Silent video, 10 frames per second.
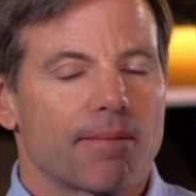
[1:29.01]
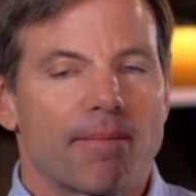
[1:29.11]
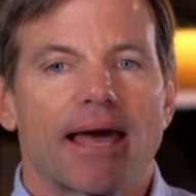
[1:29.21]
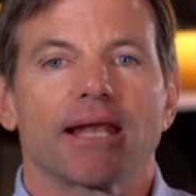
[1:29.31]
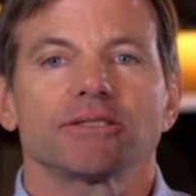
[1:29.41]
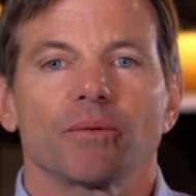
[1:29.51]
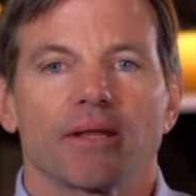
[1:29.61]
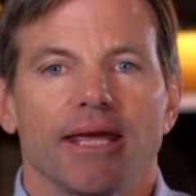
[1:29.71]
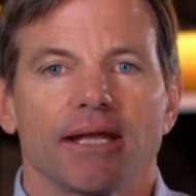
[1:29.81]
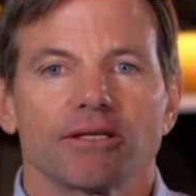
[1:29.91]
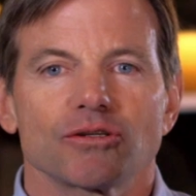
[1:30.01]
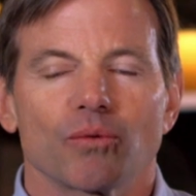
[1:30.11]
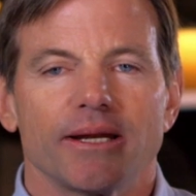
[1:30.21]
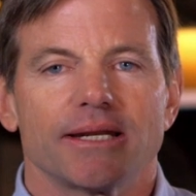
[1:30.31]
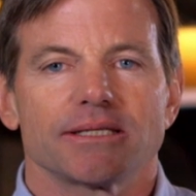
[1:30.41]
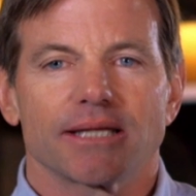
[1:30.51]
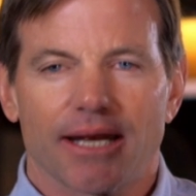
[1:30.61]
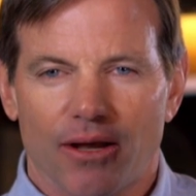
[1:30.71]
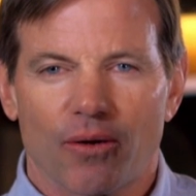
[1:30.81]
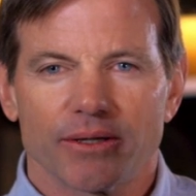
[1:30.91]
and a balance with a hint of sweetness
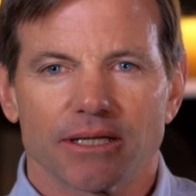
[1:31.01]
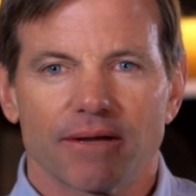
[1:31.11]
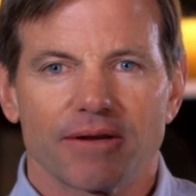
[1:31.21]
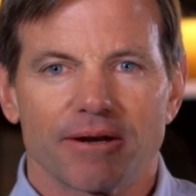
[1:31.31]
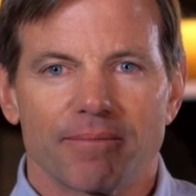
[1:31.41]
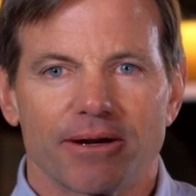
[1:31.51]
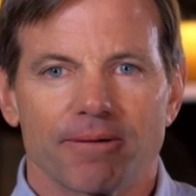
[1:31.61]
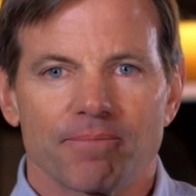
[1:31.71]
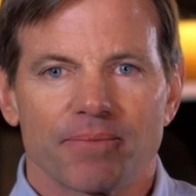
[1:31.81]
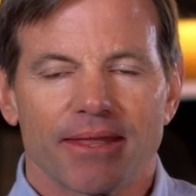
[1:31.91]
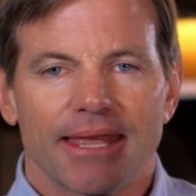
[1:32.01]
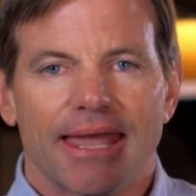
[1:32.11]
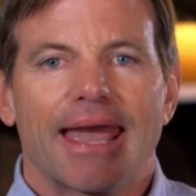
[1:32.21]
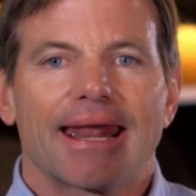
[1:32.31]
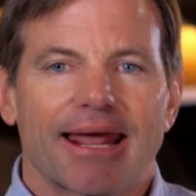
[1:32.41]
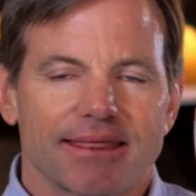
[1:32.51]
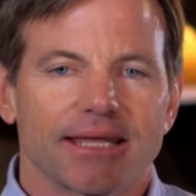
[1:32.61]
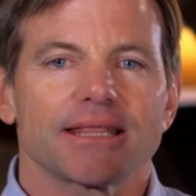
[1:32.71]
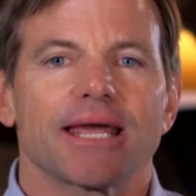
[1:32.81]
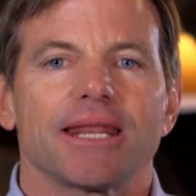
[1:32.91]
that he always loved in a beer. And I
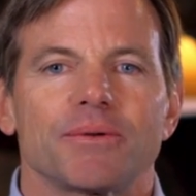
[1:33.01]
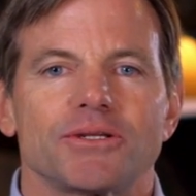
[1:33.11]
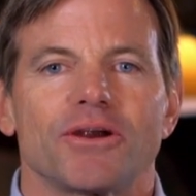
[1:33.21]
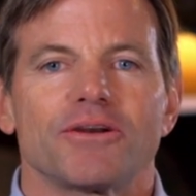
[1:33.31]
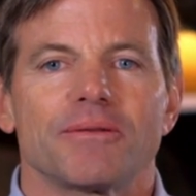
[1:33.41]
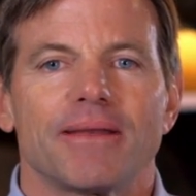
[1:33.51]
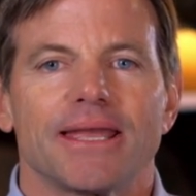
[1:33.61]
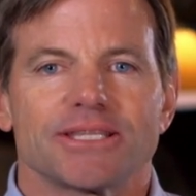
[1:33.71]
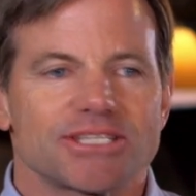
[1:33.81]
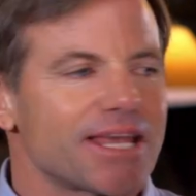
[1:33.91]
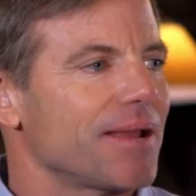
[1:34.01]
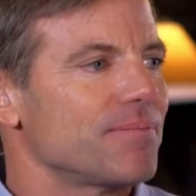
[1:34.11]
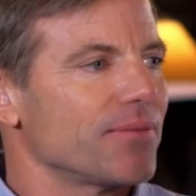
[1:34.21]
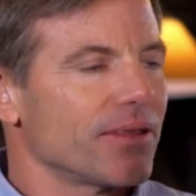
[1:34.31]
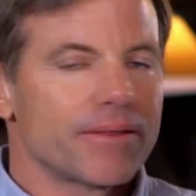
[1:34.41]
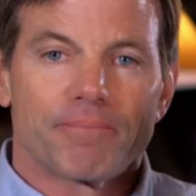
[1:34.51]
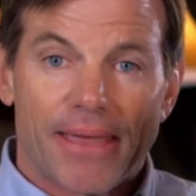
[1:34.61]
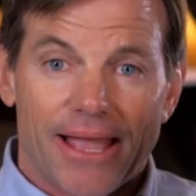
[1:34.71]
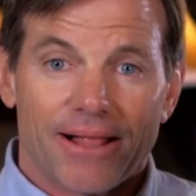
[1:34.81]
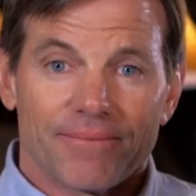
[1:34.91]
think then he would turn to me and say,
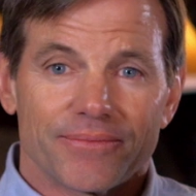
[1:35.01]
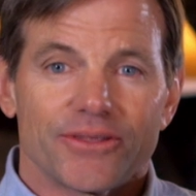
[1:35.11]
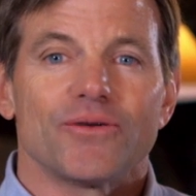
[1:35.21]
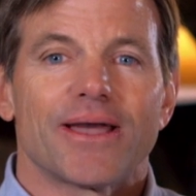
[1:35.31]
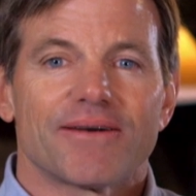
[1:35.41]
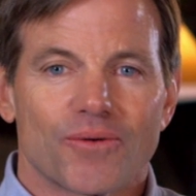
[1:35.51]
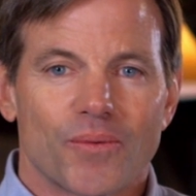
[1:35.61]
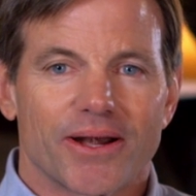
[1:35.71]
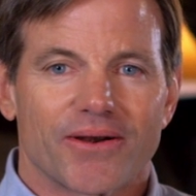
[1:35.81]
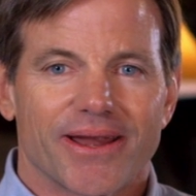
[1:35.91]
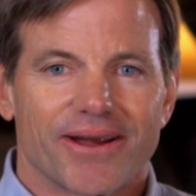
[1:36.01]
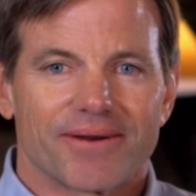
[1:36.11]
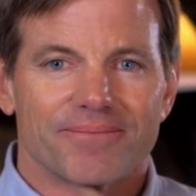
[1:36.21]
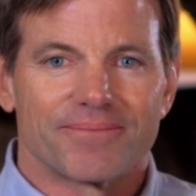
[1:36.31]
"Pal, you have a winner here."